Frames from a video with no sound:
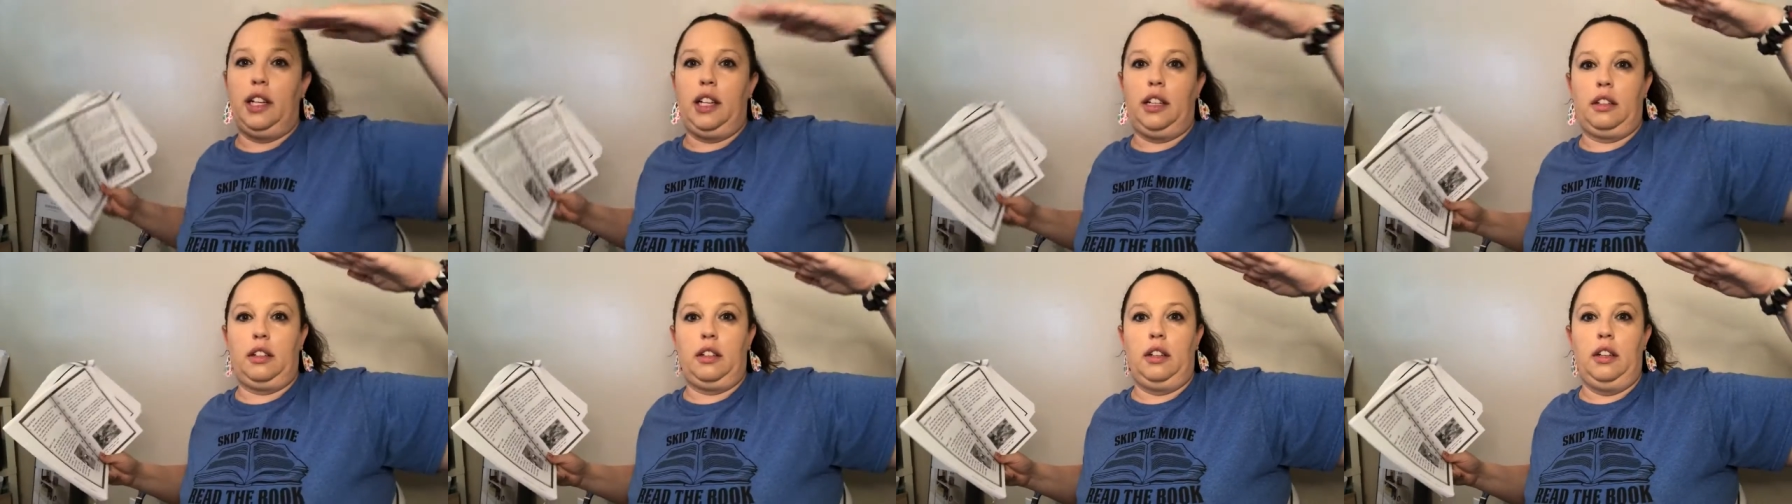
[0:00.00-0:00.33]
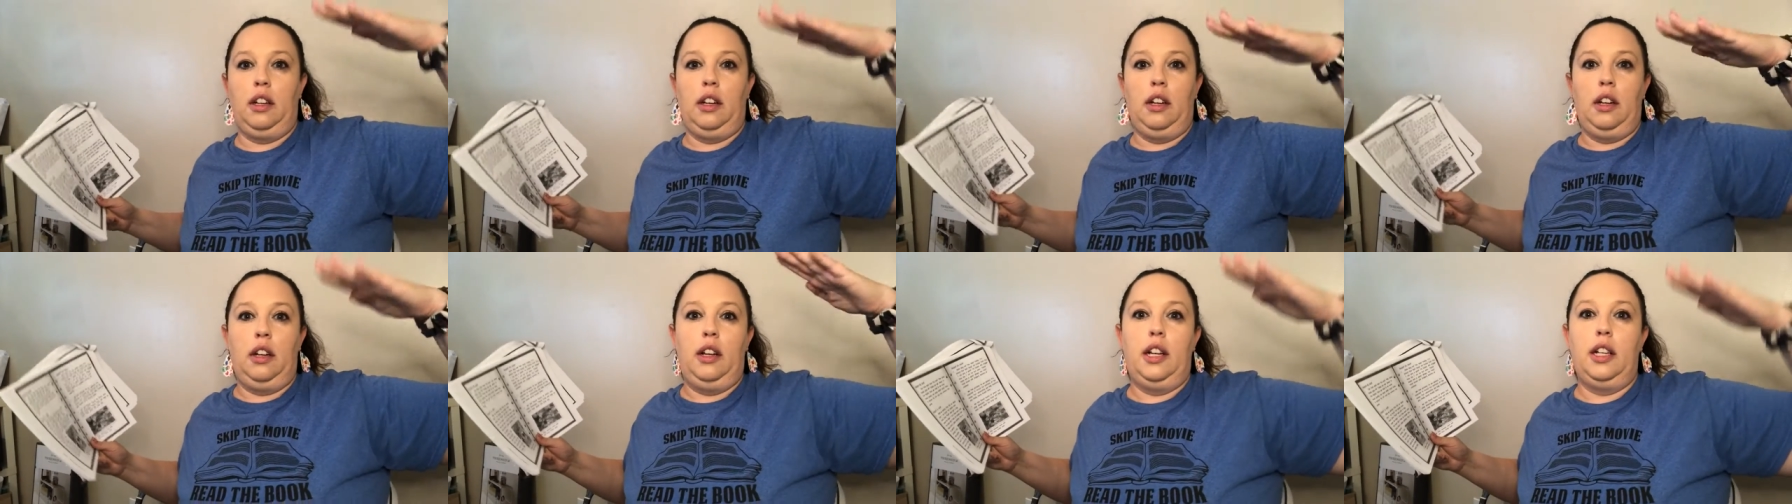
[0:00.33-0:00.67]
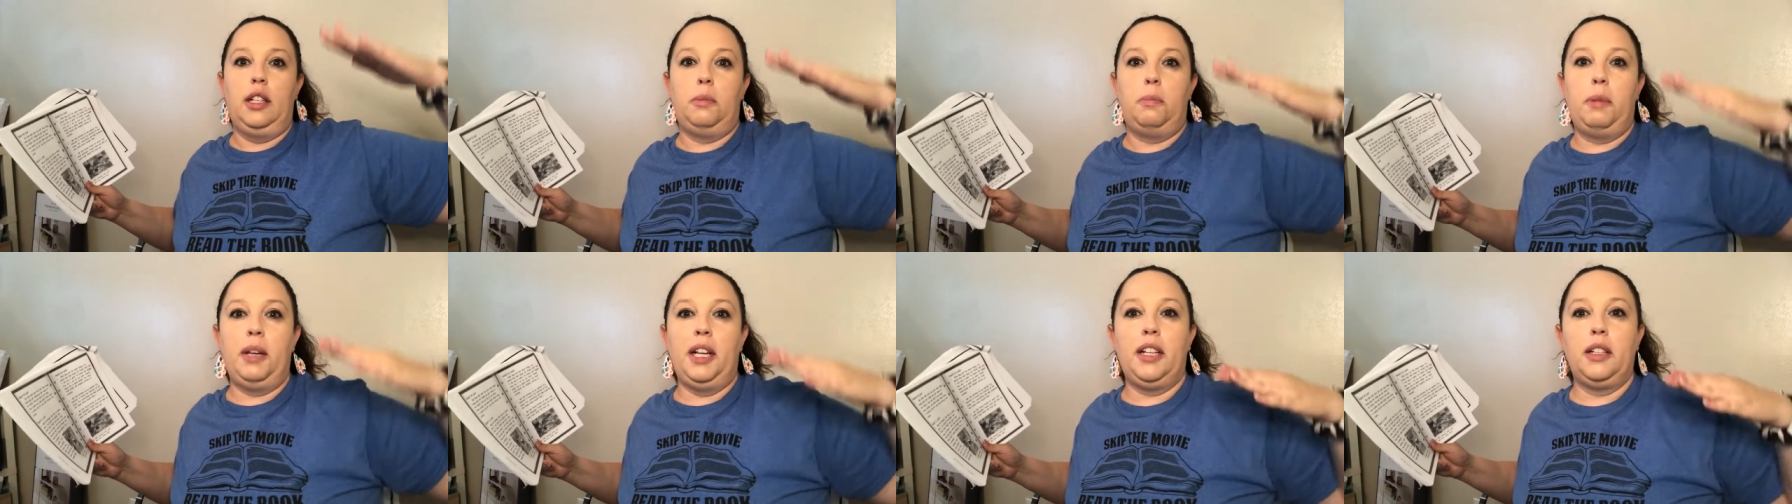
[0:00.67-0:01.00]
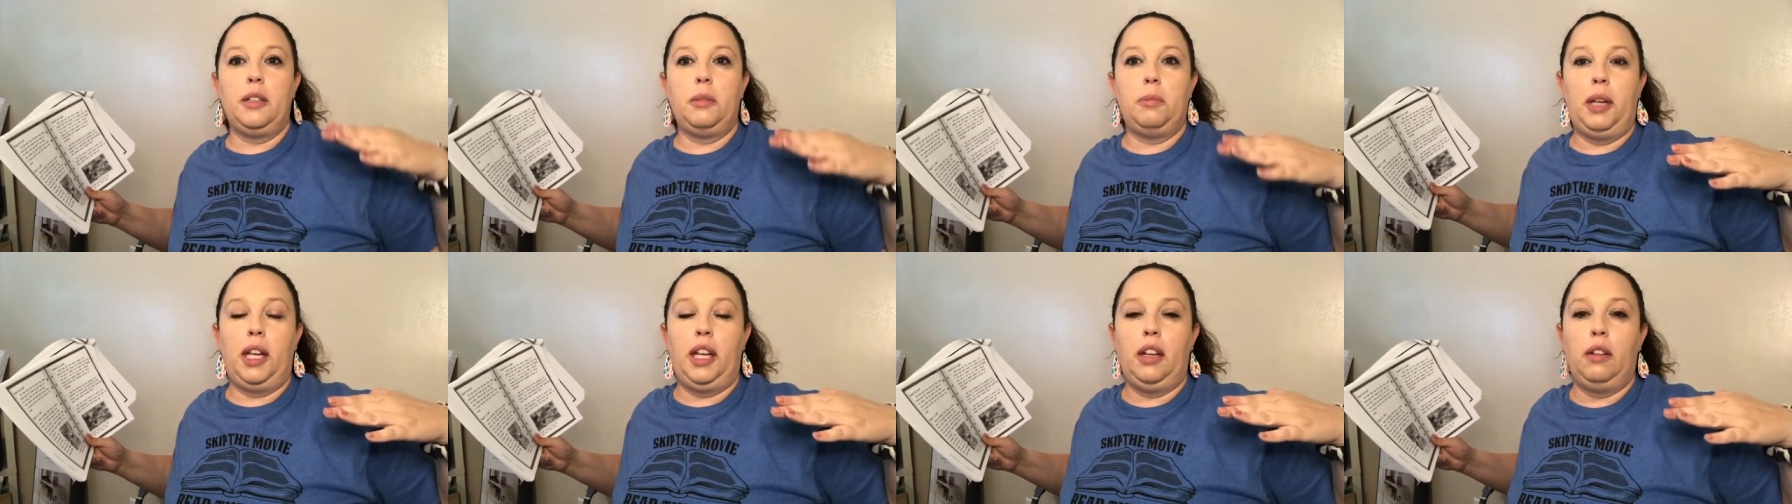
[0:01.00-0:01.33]
like as big
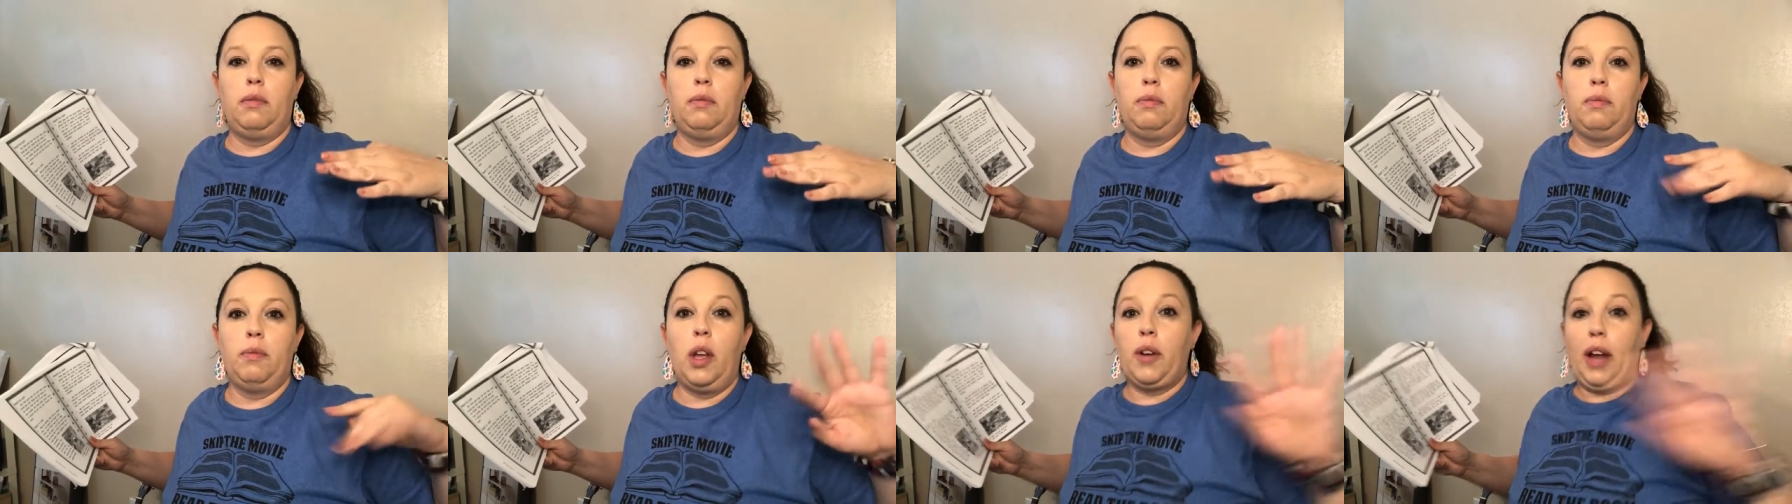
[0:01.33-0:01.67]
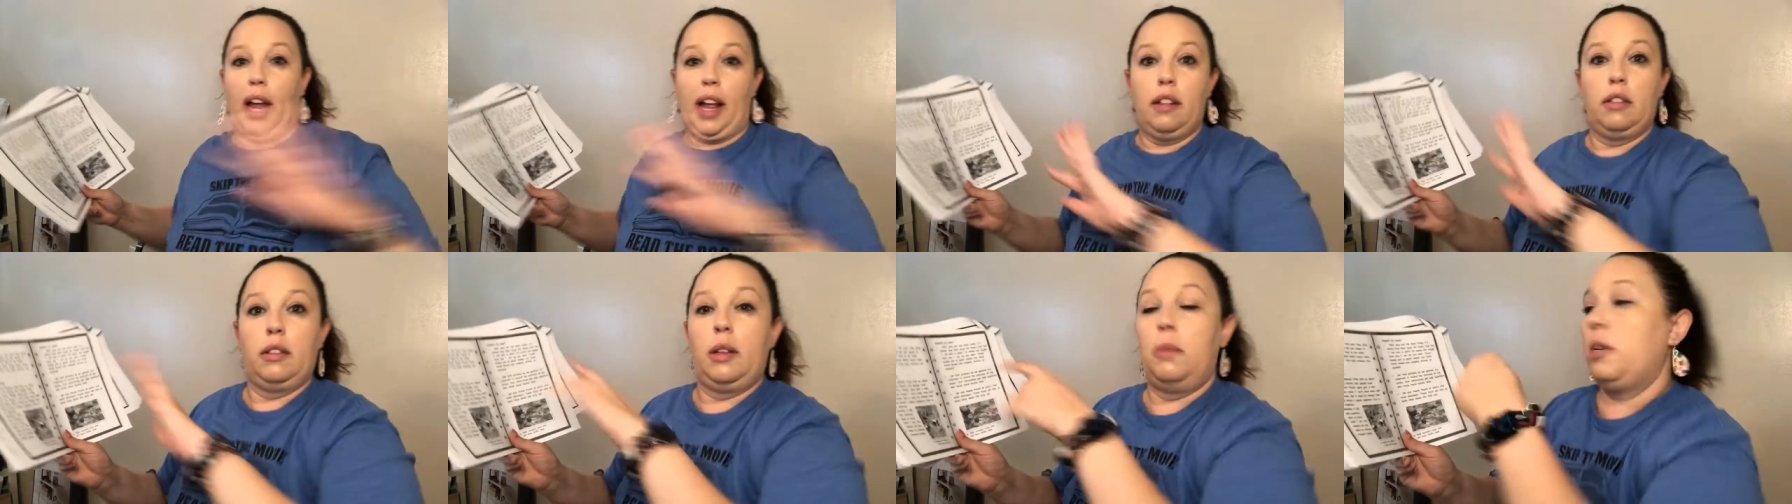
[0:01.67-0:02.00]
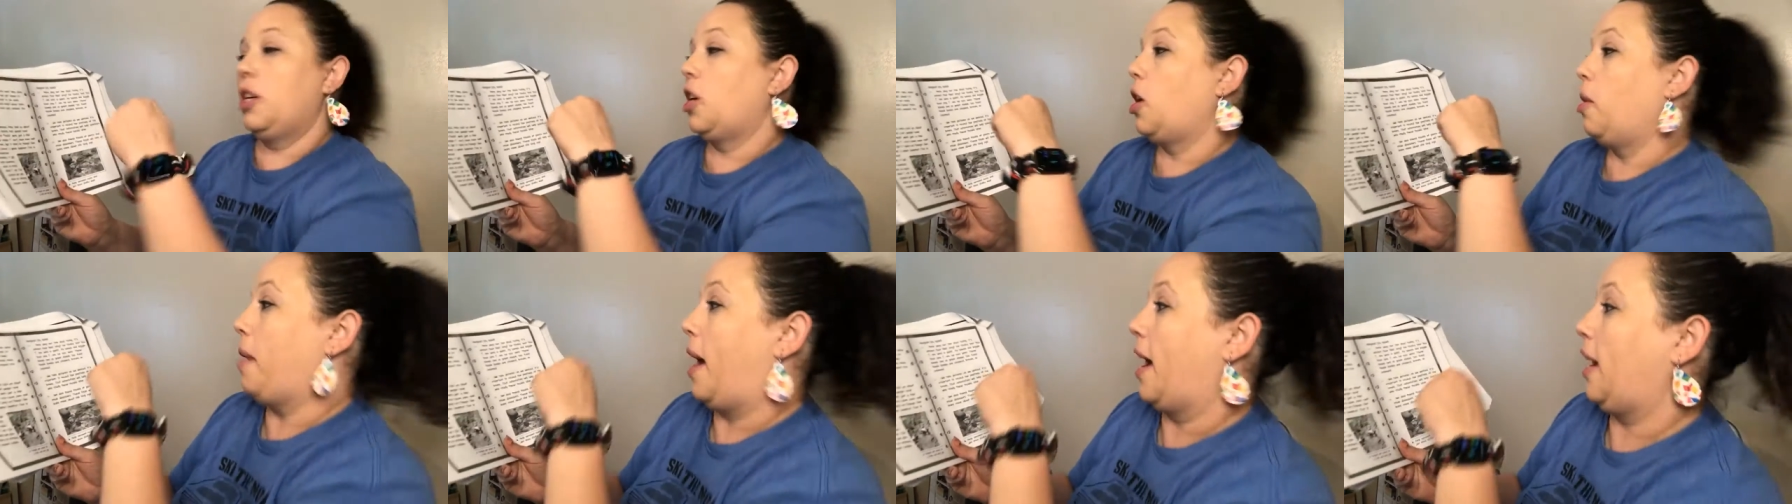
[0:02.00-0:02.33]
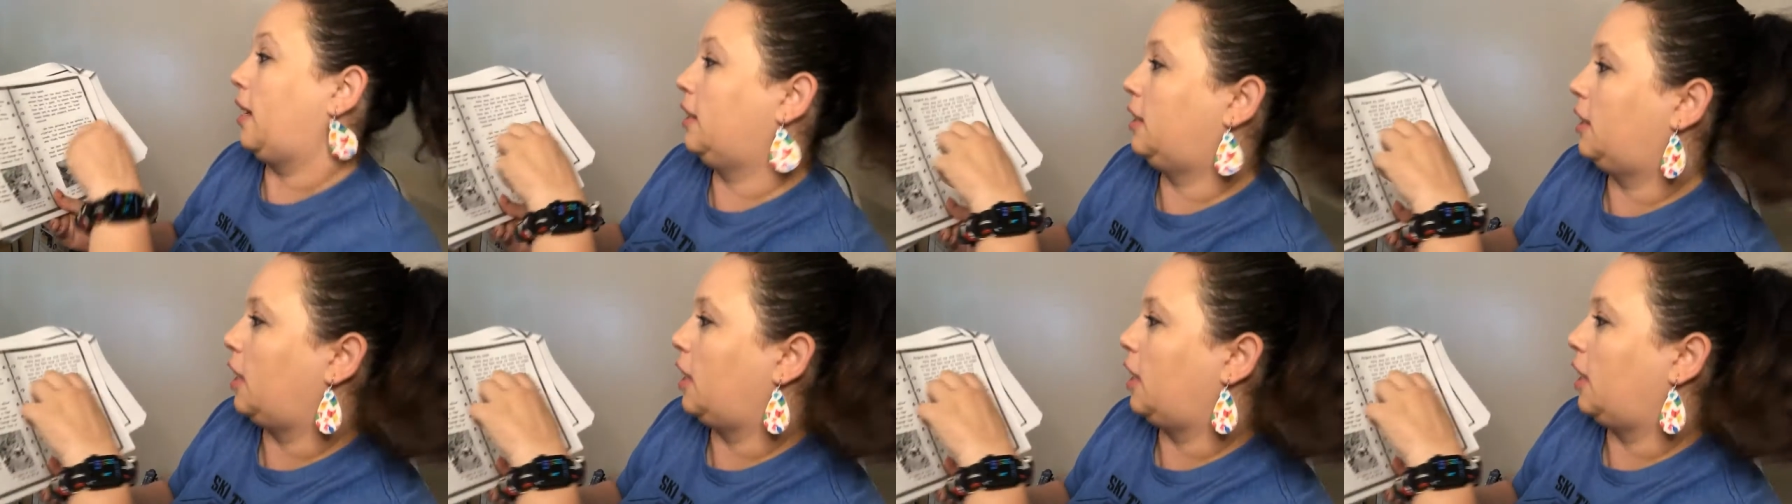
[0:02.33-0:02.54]
as me. Okay, let me go back.